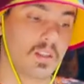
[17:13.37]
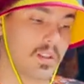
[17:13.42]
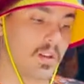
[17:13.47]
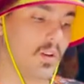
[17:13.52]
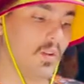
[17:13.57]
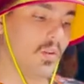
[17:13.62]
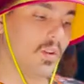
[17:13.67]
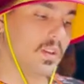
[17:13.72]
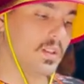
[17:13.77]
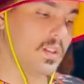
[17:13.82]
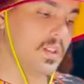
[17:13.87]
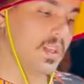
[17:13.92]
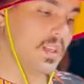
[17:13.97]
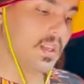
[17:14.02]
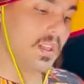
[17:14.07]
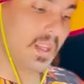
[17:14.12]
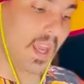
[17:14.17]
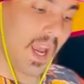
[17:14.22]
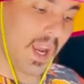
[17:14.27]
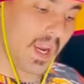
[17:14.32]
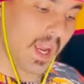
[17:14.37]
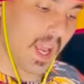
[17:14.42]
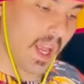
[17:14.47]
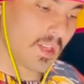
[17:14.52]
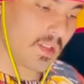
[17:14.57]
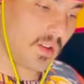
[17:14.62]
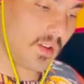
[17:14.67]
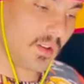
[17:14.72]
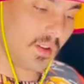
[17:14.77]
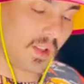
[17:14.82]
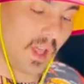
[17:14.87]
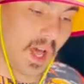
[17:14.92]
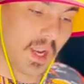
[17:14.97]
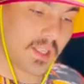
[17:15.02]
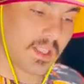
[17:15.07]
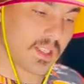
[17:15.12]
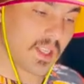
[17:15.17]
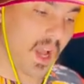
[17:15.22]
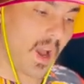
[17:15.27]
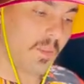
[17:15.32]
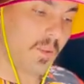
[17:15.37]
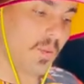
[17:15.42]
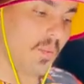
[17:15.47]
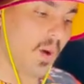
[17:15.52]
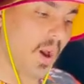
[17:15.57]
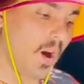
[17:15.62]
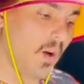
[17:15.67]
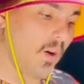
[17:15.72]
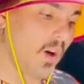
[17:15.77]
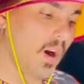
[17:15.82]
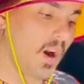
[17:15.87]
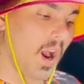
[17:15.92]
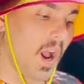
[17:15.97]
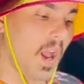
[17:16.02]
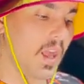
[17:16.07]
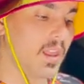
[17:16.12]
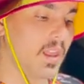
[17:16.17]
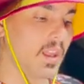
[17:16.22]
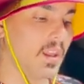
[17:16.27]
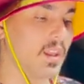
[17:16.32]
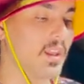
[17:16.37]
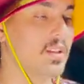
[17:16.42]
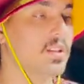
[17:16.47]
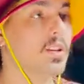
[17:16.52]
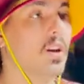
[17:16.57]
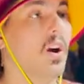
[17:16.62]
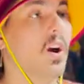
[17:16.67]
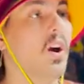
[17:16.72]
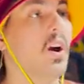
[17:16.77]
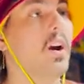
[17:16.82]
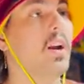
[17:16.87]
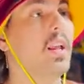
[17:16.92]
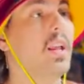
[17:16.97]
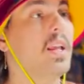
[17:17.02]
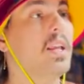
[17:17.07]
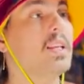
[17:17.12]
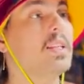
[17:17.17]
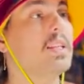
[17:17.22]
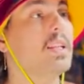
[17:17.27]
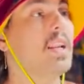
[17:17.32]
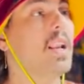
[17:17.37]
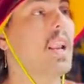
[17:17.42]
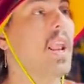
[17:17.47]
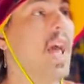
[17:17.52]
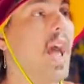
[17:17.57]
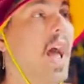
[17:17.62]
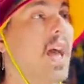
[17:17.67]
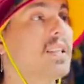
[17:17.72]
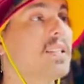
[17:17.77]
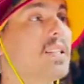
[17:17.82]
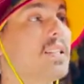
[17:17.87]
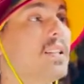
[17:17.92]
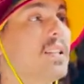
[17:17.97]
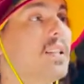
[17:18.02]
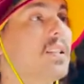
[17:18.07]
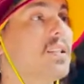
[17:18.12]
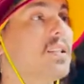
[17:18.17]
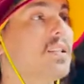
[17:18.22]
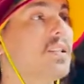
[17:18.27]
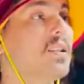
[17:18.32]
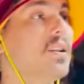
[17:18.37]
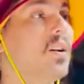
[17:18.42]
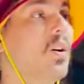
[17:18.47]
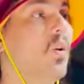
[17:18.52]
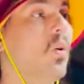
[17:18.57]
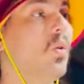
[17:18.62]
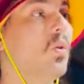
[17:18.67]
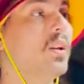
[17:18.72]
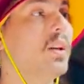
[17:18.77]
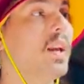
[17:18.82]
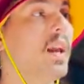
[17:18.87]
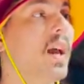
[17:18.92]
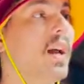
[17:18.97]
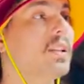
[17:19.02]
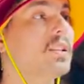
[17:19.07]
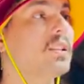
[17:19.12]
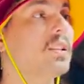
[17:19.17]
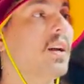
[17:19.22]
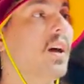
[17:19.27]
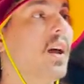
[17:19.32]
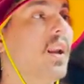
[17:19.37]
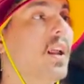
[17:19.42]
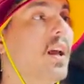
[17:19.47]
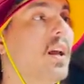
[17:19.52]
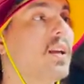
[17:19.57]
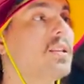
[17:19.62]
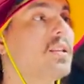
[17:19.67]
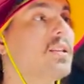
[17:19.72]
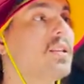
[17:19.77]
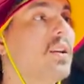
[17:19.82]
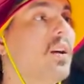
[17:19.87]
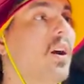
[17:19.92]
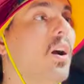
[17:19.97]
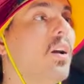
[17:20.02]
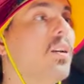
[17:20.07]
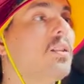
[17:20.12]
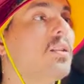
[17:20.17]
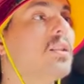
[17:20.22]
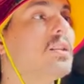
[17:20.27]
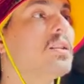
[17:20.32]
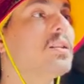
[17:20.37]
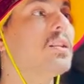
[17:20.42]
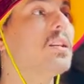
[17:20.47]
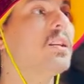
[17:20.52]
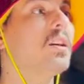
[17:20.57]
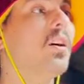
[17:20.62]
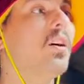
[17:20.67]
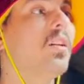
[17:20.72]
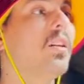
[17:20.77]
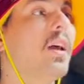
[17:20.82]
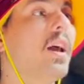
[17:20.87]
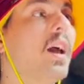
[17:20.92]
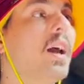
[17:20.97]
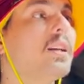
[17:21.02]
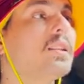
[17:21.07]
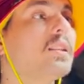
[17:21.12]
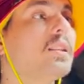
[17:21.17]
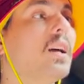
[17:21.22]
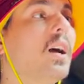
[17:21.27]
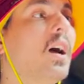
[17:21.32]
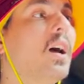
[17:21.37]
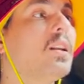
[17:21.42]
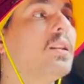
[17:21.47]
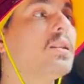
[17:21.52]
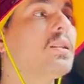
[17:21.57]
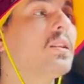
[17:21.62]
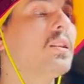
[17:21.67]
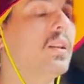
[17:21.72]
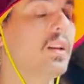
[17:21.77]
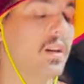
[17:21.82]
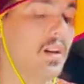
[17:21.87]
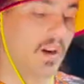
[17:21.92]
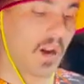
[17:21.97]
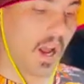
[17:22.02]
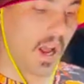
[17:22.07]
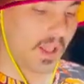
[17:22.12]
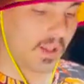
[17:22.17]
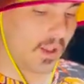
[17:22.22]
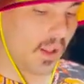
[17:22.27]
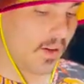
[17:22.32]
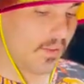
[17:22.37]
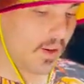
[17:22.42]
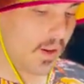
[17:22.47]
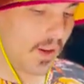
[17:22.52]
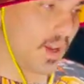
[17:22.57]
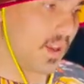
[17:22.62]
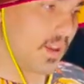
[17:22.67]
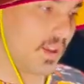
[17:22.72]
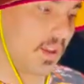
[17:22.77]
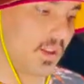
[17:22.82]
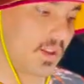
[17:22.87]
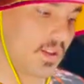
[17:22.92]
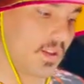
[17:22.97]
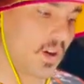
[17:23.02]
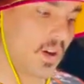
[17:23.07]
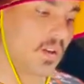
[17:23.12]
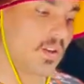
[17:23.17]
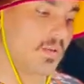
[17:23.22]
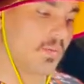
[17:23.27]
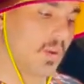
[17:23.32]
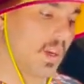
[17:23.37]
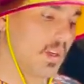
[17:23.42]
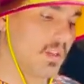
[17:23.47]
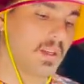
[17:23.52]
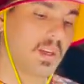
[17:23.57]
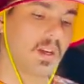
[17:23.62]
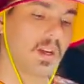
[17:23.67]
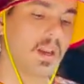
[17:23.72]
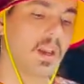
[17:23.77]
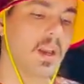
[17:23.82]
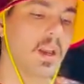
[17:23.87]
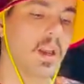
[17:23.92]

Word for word: So this deck has a lot of stopping power. I think this card is nasty. This is the Holy Hexagon SCR. You can see all the hexagons in there. I love it. I think this card's amazing.